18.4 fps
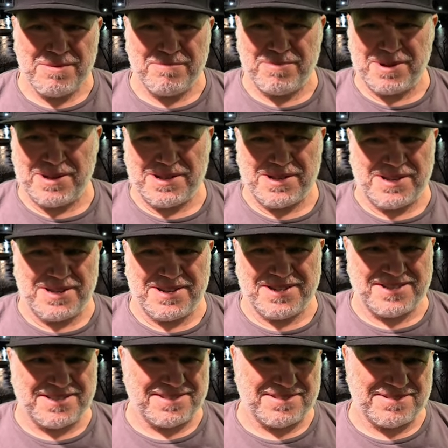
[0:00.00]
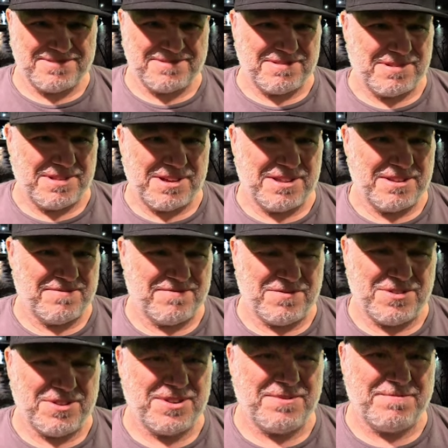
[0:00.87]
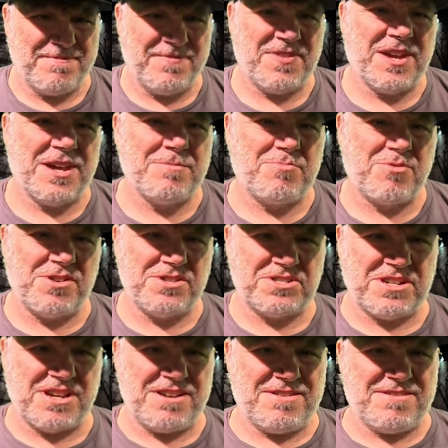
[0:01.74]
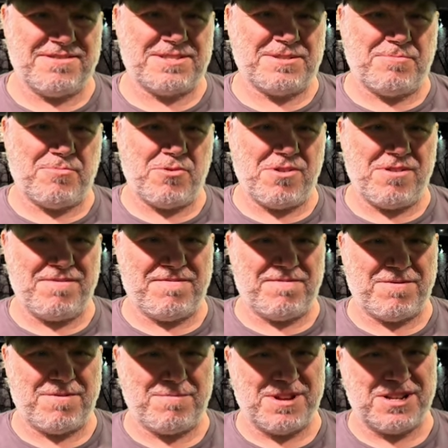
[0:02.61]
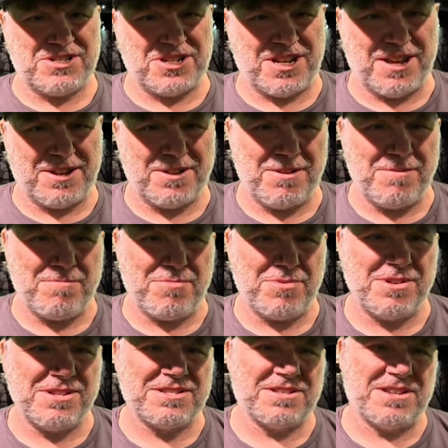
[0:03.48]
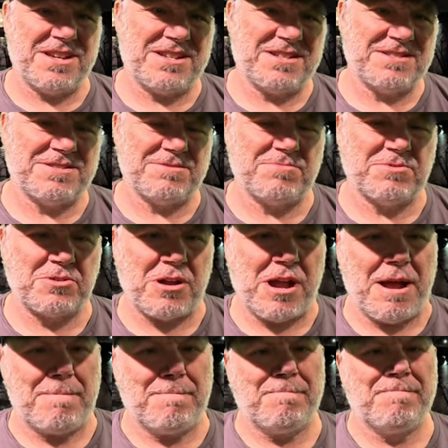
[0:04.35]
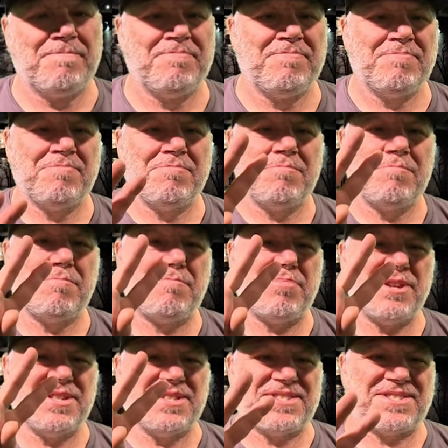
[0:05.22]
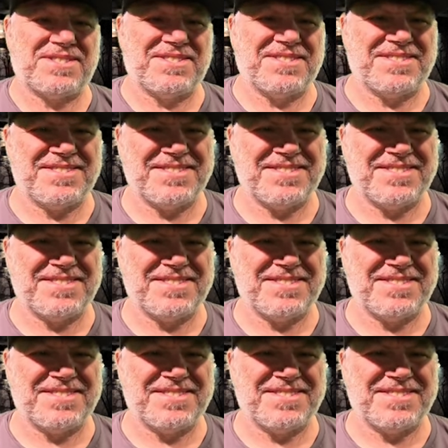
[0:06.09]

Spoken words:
but it's still a lot of fun. I appreciate your support for my channel. Please like and subscribe. Peace.